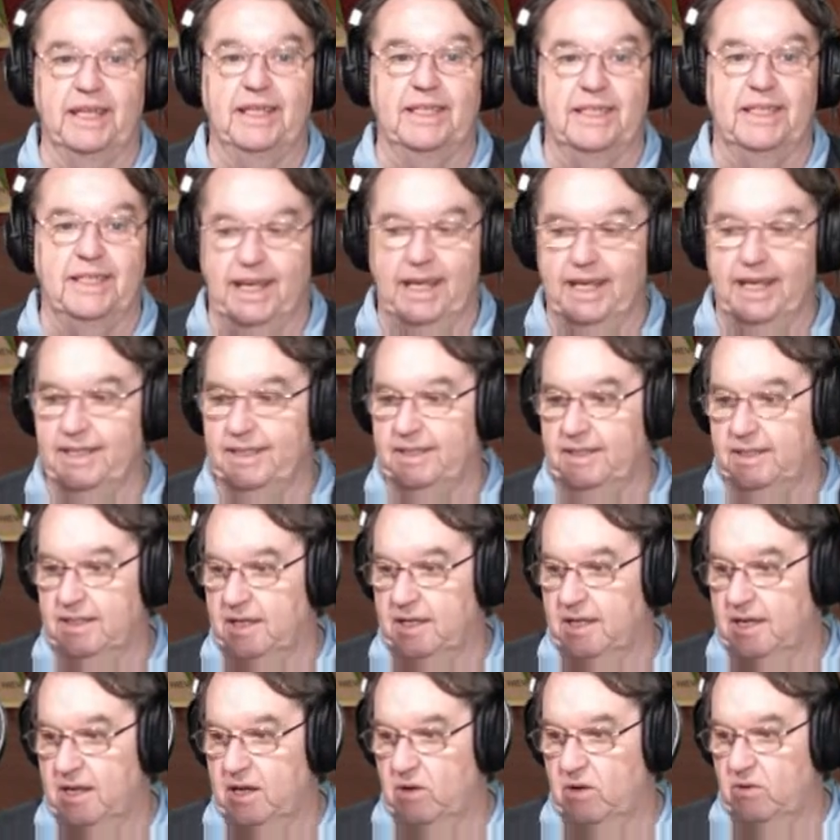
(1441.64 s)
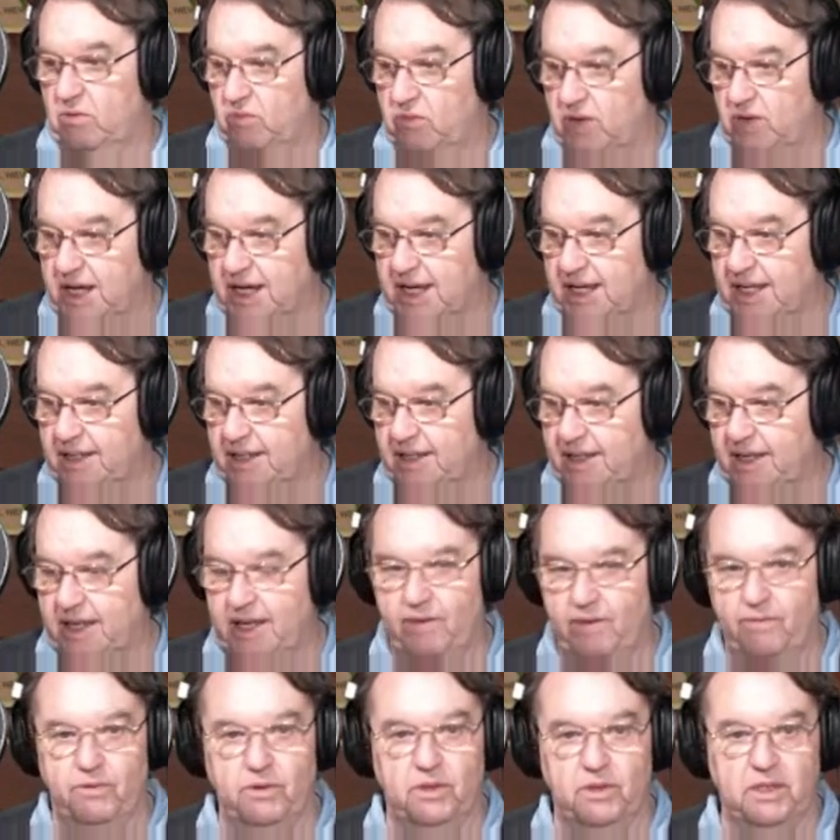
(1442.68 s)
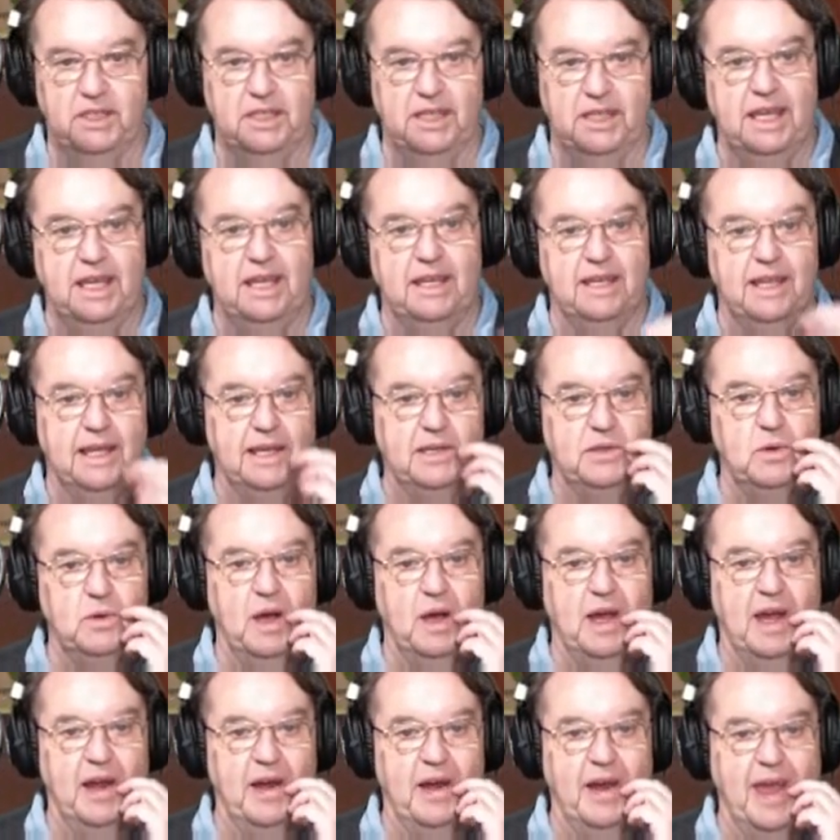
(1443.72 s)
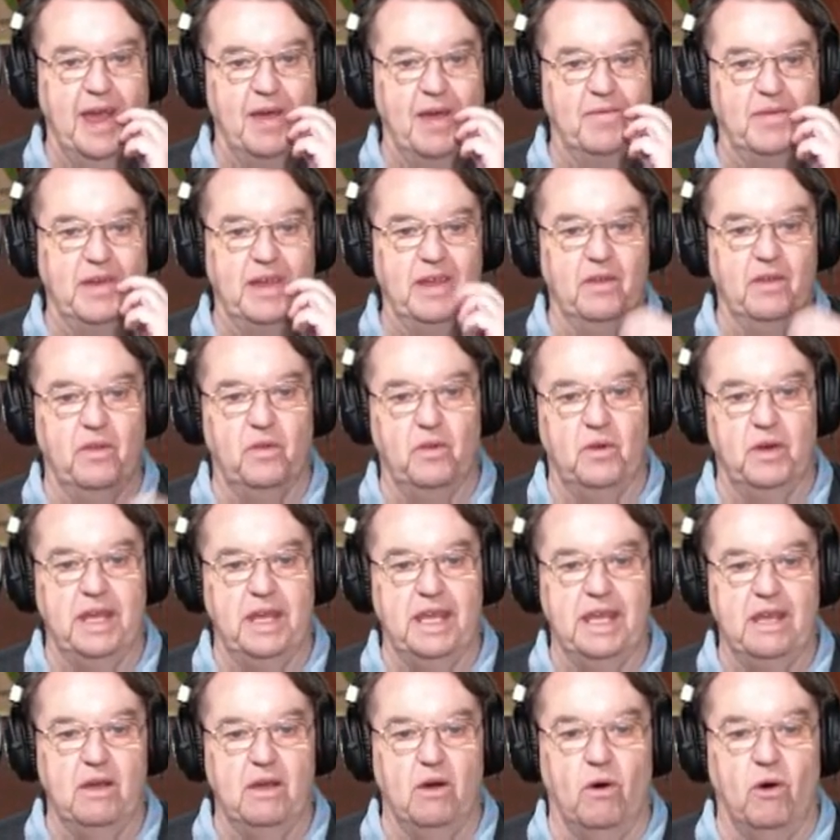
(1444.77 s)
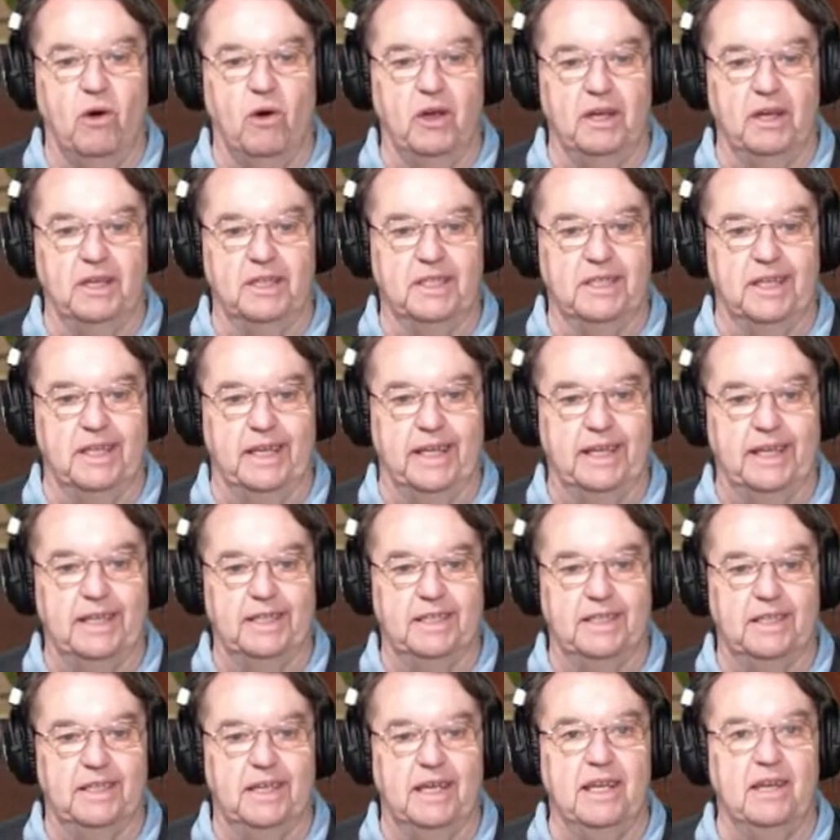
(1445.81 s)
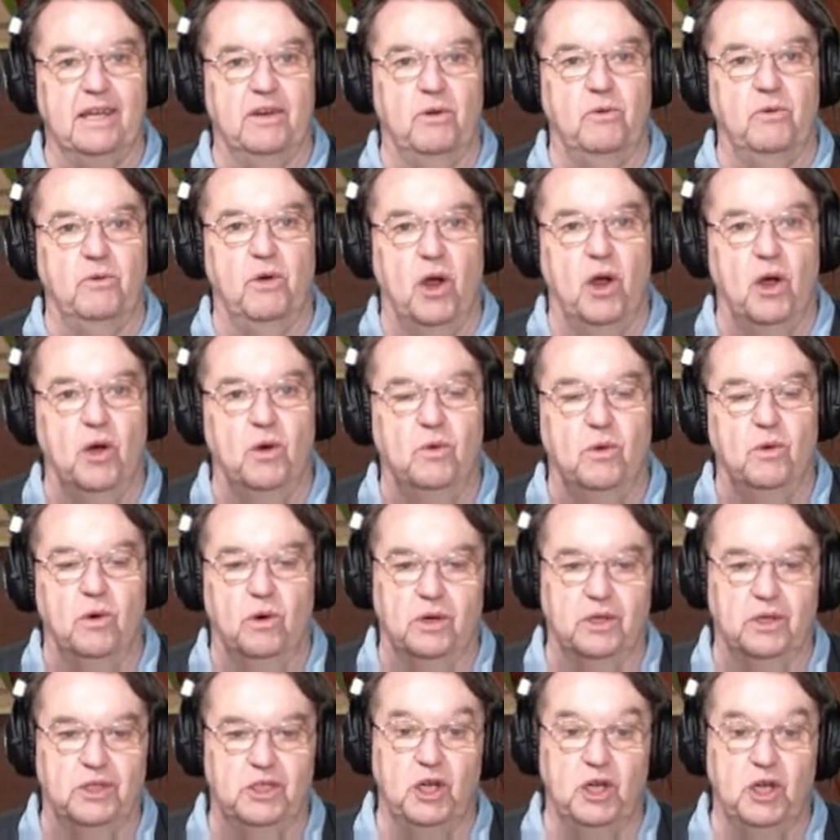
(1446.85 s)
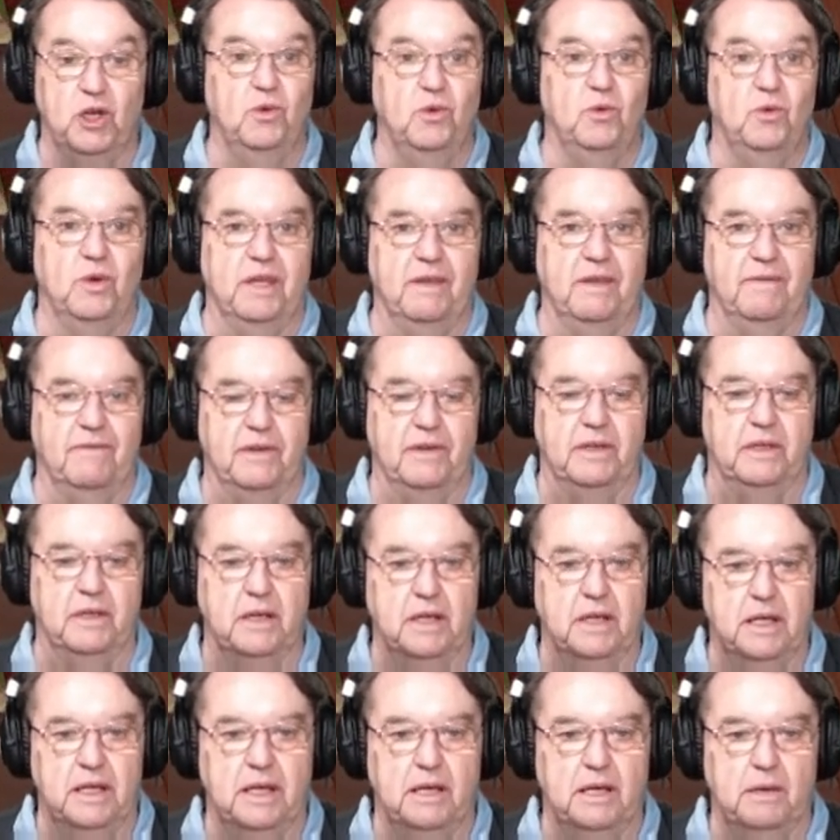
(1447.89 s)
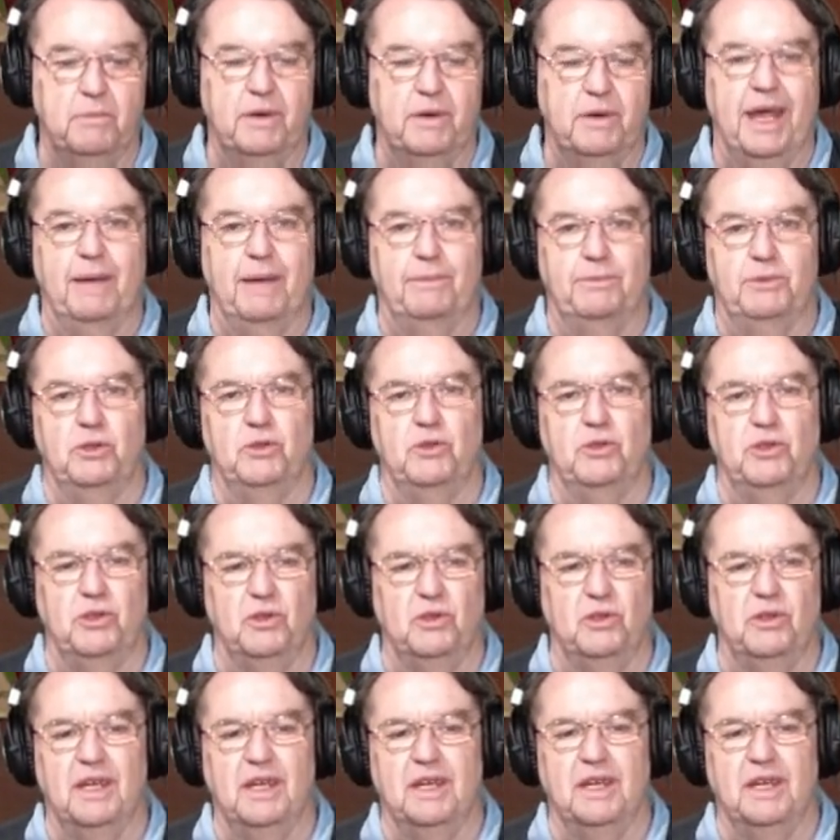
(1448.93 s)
says, well, if you see that you are having 3 oil slicks in a row, or 2 even, perhaps you should